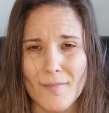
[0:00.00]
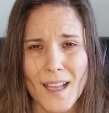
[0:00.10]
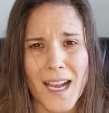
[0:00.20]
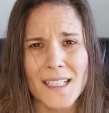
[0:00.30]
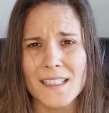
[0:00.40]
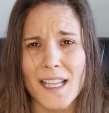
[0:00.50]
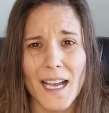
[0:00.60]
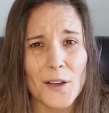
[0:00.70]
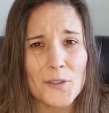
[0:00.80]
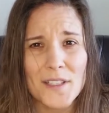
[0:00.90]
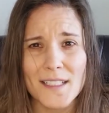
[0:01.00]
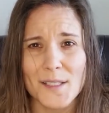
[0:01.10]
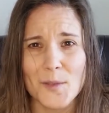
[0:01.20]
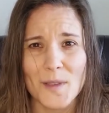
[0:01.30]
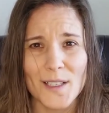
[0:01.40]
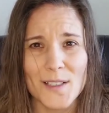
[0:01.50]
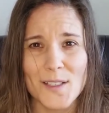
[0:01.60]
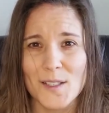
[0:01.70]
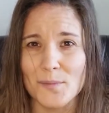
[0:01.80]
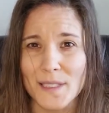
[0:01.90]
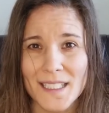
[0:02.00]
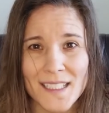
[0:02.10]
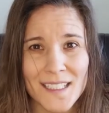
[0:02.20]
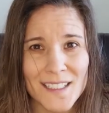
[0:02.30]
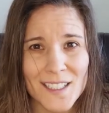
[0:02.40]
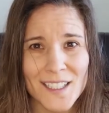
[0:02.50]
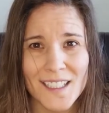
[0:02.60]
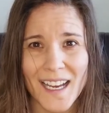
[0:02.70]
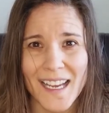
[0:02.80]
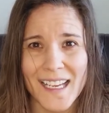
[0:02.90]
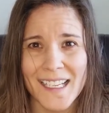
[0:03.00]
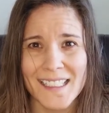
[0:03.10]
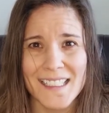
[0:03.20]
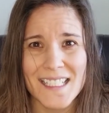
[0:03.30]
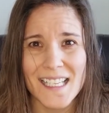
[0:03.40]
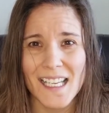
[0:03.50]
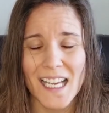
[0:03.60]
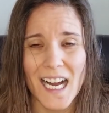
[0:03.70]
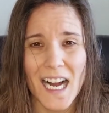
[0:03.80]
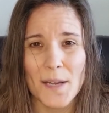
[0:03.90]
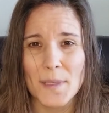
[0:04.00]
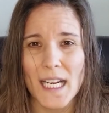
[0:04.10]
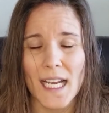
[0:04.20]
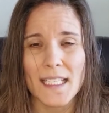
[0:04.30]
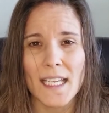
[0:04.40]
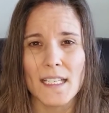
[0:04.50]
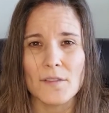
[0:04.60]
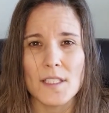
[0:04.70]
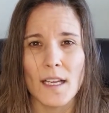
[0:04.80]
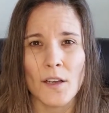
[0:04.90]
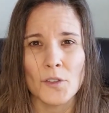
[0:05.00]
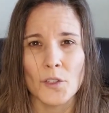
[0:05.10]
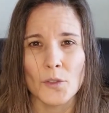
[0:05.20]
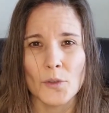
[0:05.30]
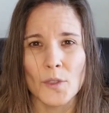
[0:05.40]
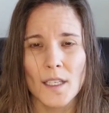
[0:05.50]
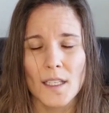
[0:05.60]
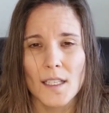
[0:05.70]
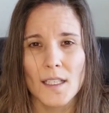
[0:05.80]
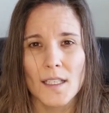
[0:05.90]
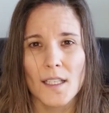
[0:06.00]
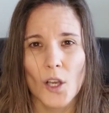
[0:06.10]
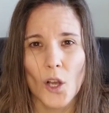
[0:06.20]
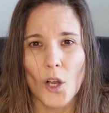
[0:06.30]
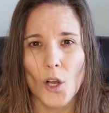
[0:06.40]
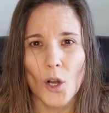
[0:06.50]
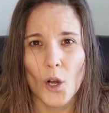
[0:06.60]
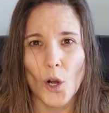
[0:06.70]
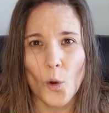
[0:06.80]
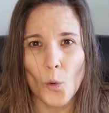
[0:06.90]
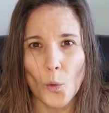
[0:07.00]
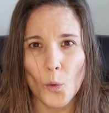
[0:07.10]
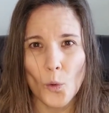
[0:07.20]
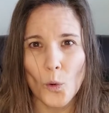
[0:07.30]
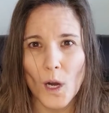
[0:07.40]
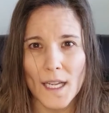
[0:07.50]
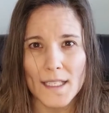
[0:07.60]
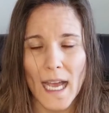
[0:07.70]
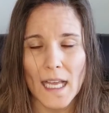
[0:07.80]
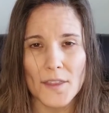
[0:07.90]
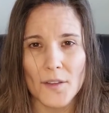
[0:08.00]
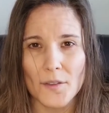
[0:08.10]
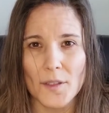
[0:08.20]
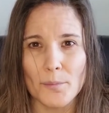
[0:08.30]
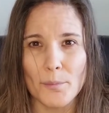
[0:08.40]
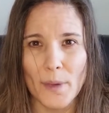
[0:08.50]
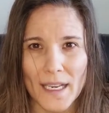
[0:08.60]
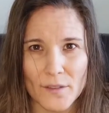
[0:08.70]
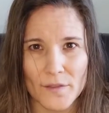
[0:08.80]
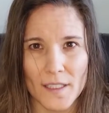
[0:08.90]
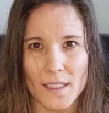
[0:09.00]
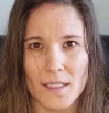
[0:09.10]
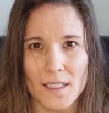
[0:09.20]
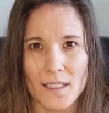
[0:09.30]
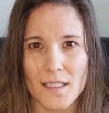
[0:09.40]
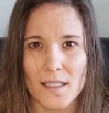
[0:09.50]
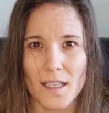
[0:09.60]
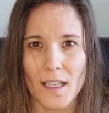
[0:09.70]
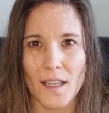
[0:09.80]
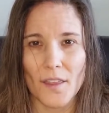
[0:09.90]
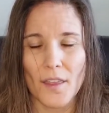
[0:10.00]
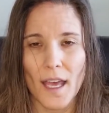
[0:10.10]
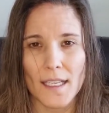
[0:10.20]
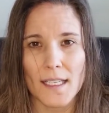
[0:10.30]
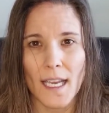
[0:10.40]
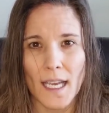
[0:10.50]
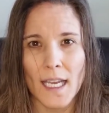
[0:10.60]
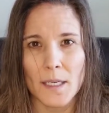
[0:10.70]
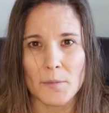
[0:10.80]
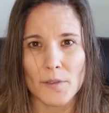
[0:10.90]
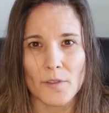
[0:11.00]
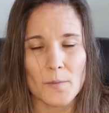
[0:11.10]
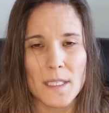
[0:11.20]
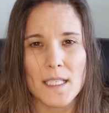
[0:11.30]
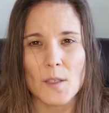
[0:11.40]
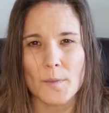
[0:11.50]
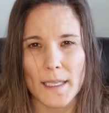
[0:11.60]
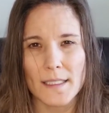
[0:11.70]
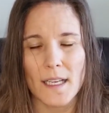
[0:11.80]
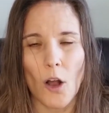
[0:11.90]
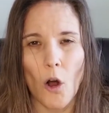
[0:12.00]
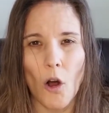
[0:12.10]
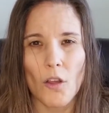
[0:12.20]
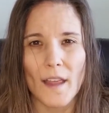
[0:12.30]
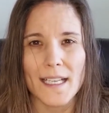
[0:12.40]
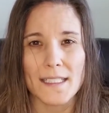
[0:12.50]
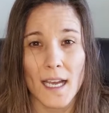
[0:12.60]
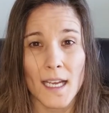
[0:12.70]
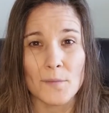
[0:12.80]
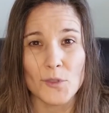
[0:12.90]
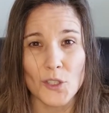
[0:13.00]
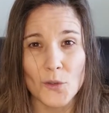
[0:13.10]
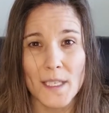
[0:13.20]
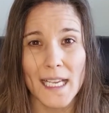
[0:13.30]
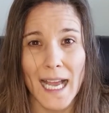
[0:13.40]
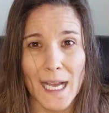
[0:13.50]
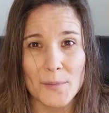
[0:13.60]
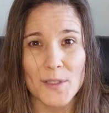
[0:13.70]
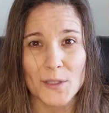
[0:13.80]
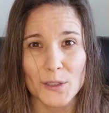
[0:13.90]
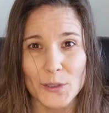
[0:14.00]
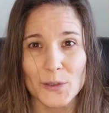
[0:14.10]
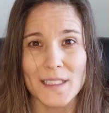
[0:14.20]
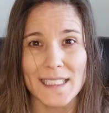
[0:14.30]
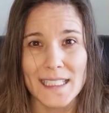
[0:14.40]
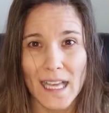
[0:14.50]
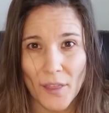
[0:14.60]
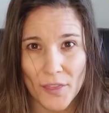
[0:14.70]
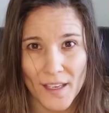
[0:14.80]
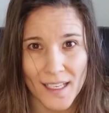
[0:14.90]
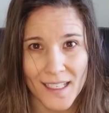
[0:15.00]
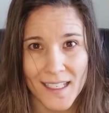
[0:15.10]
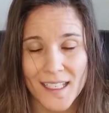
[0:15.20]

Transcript: I allowed the experience to be here. And I mean, I can't even tell you what the benefits that came from me spending all that time doing absolutely nothing.